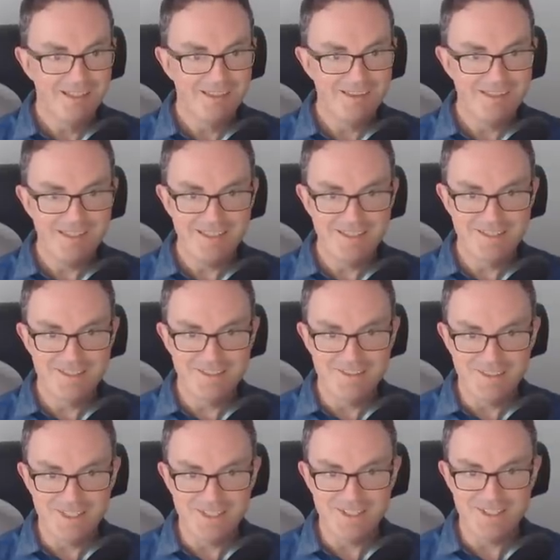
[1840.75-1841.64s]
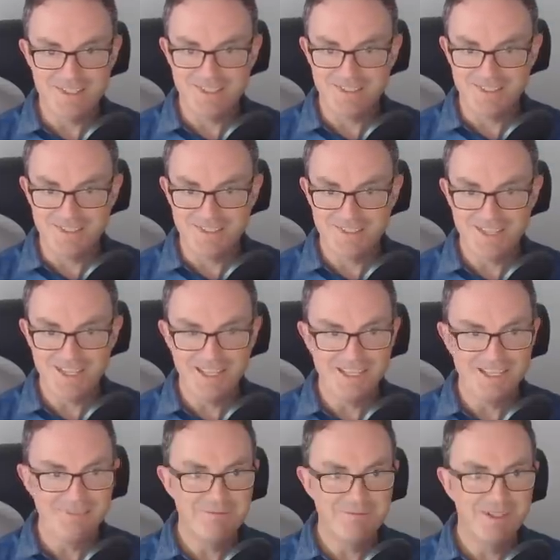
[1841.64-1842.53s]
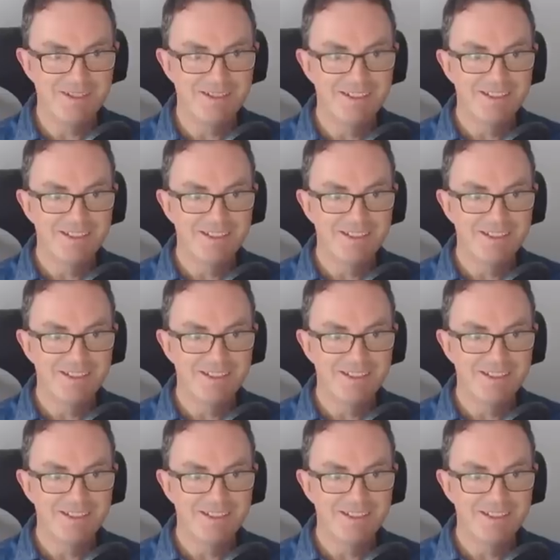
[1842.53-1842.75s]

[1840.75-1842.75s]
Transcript: These two digits are the same.